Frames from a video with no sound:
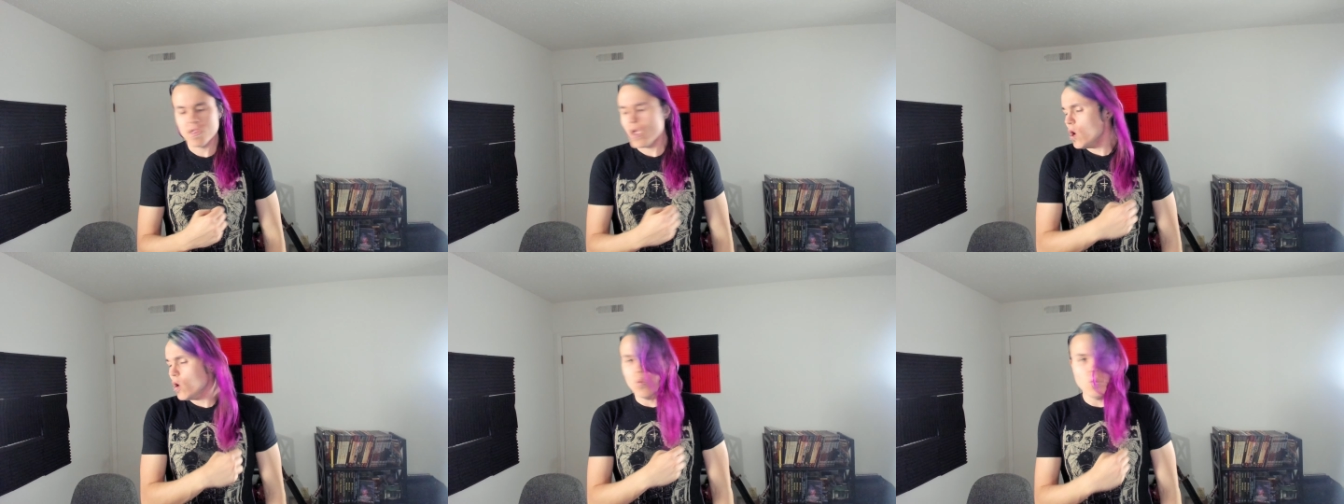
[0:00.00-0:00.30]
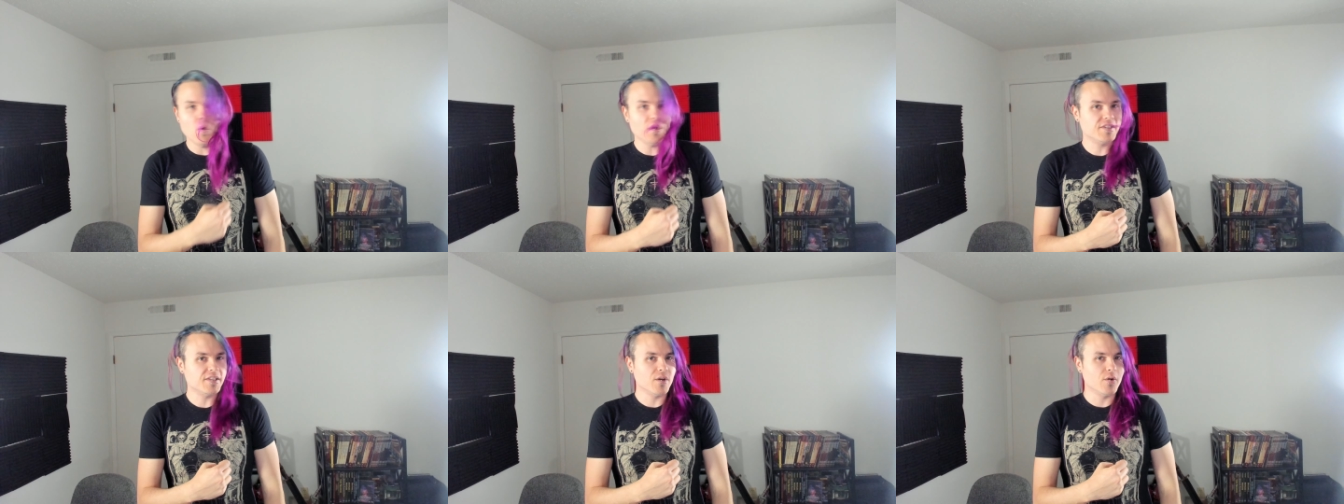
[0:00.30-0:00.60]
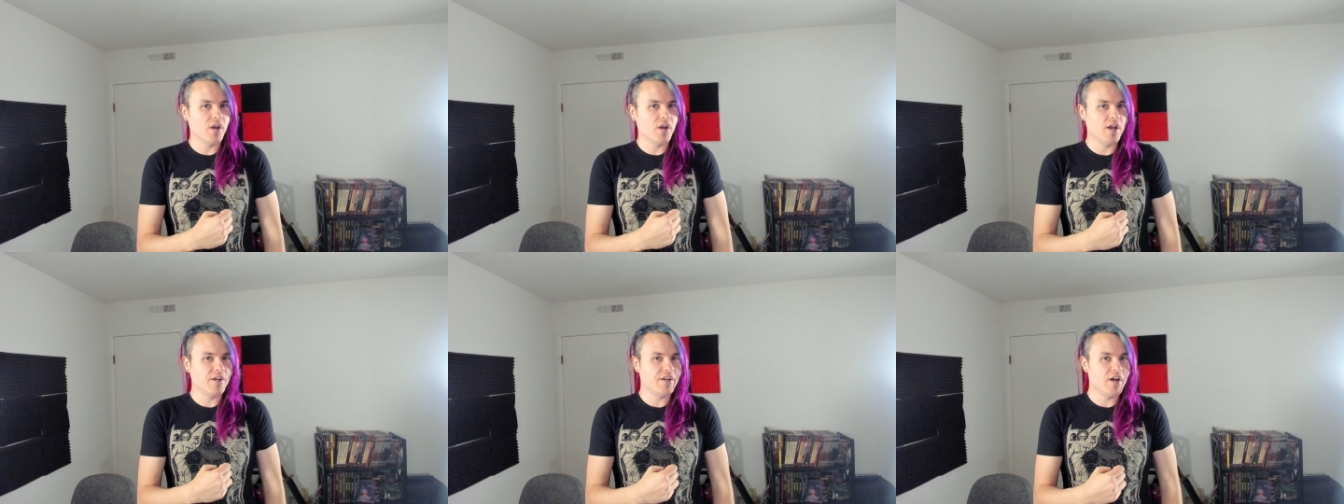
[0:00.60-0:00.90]
What's
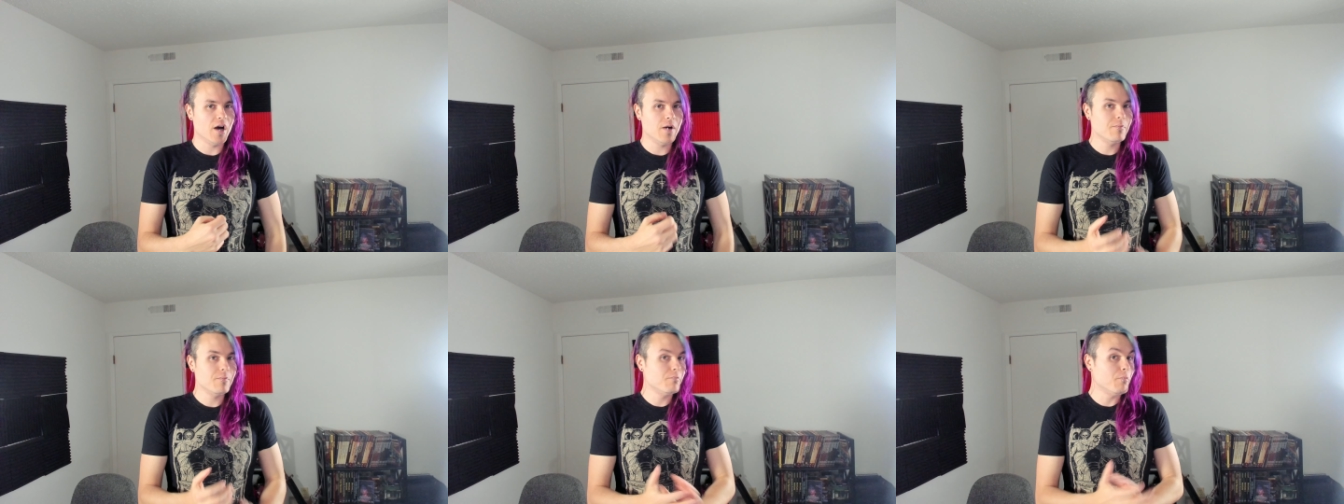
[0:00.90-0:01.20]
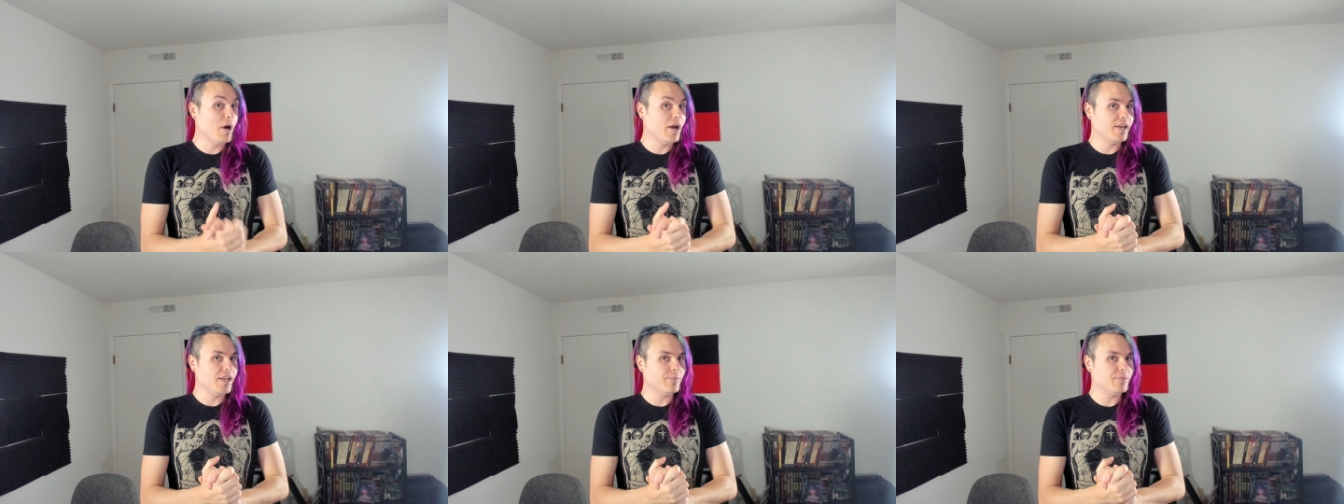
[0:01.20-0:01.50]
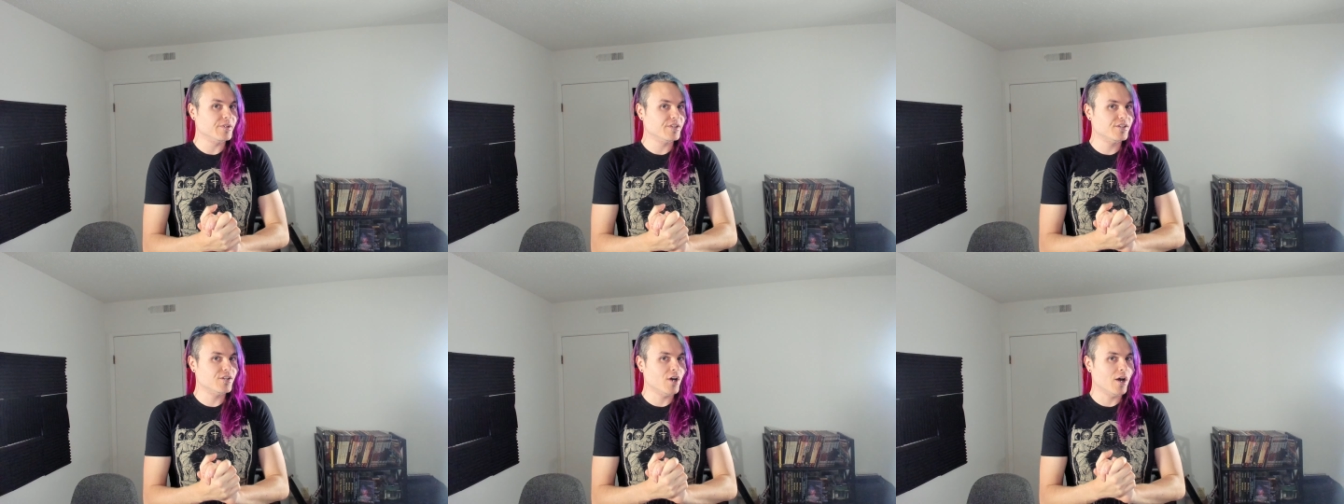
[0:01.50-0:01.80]
going on, y'all? My name
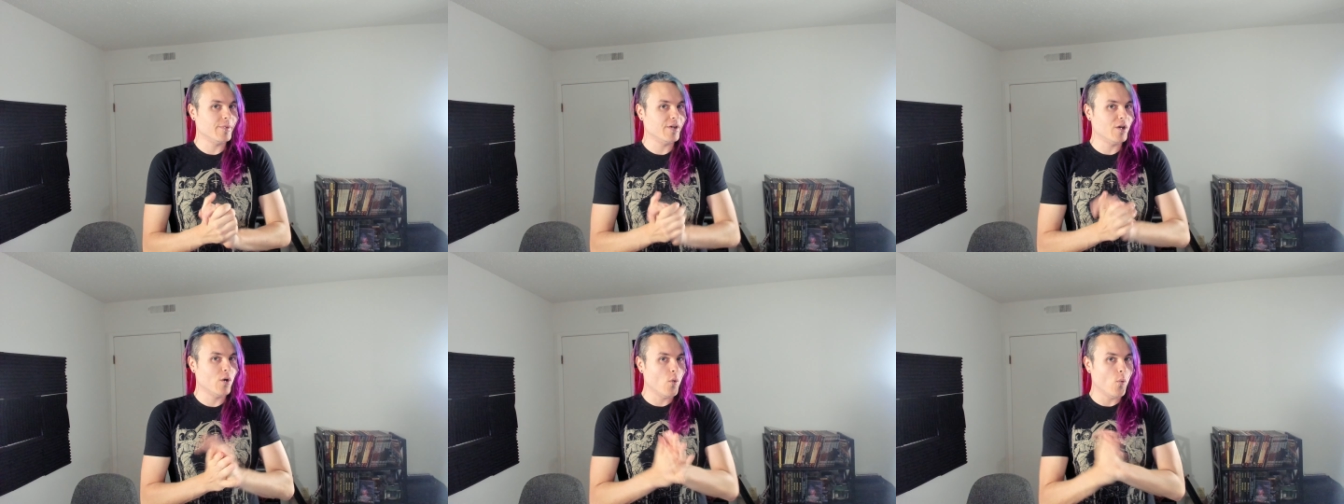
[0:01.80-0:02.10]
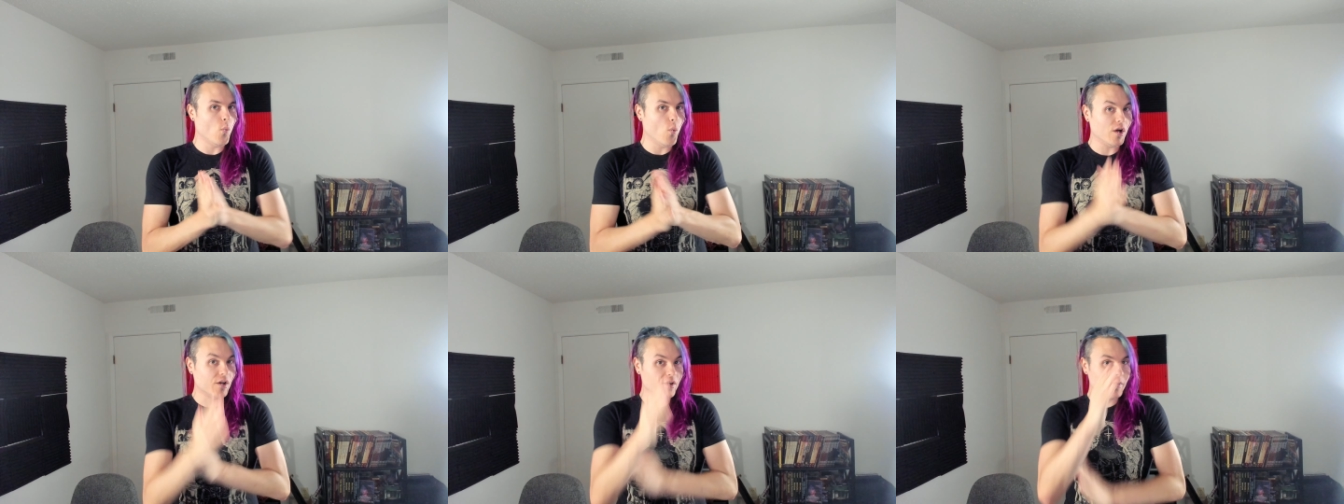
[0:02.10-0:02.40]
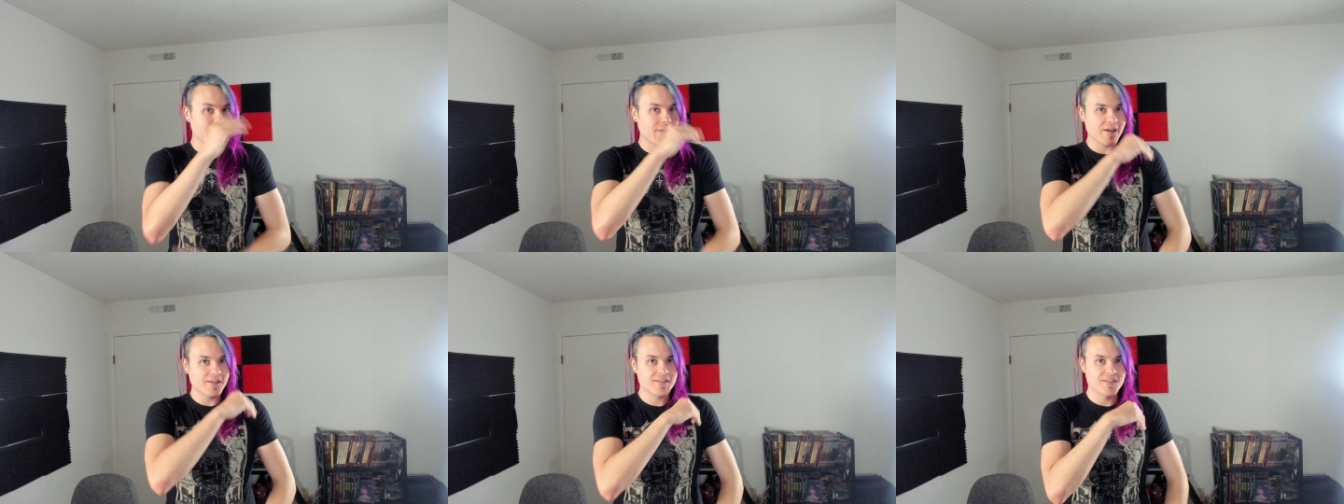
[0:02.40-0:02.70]
is Tommy Ho.
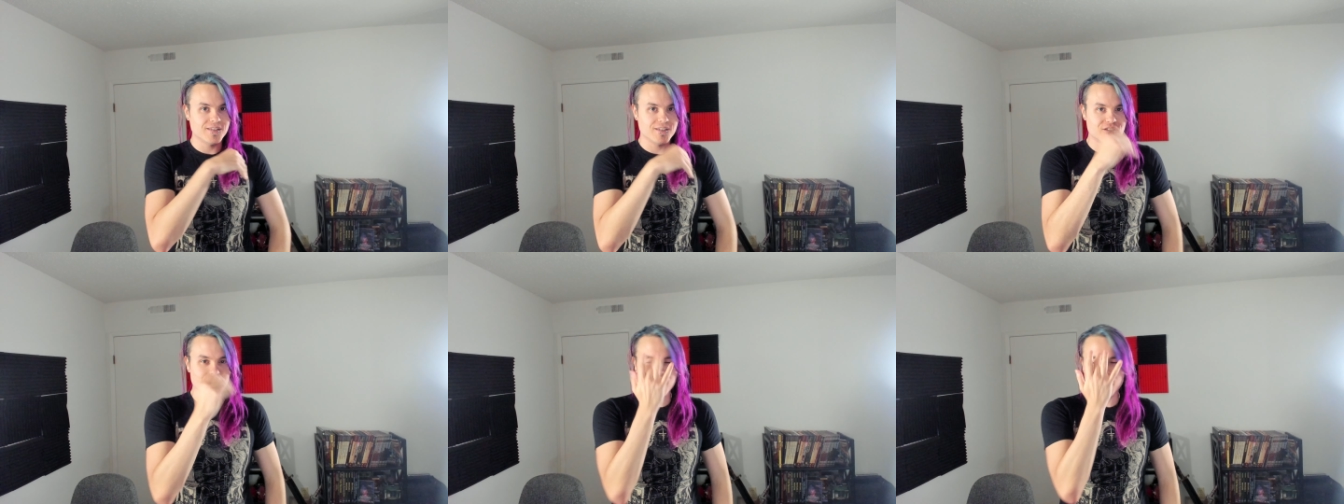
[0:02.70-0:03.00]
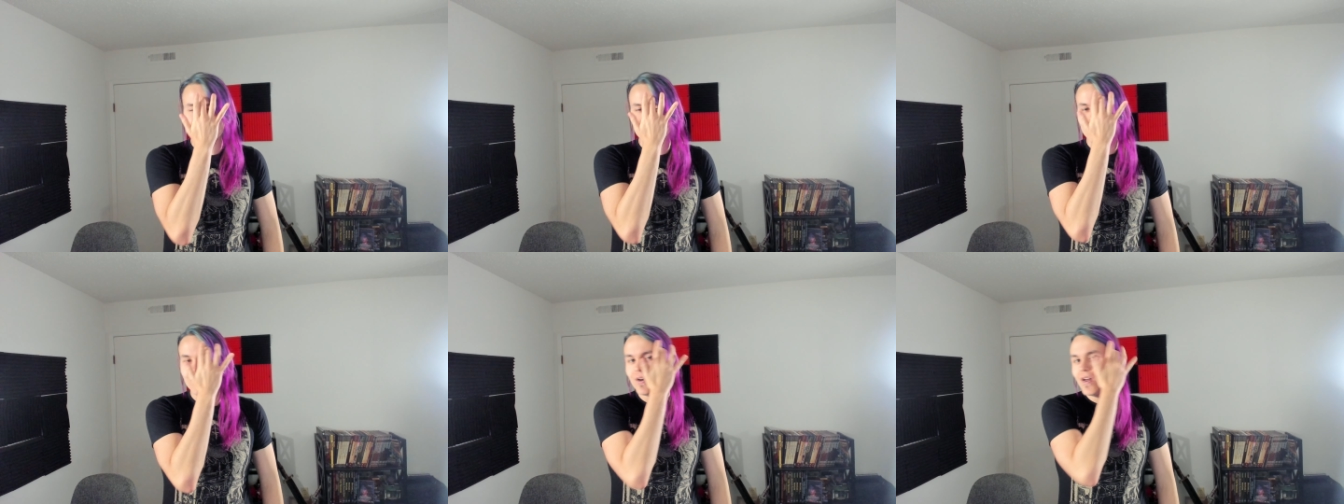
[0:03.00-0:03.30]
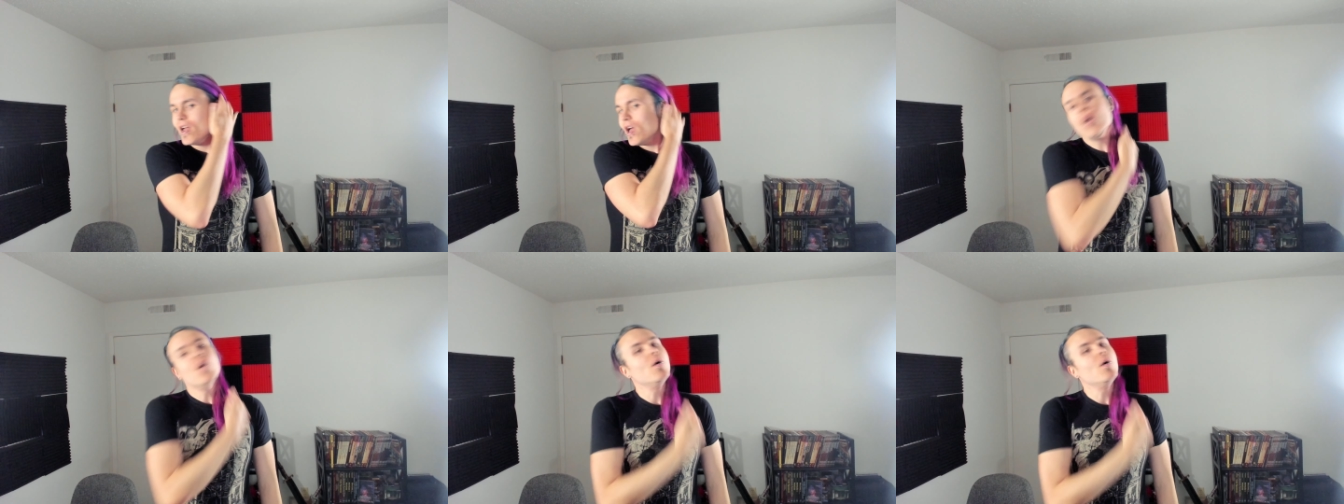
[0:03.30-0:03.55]
Welcome back to the channel.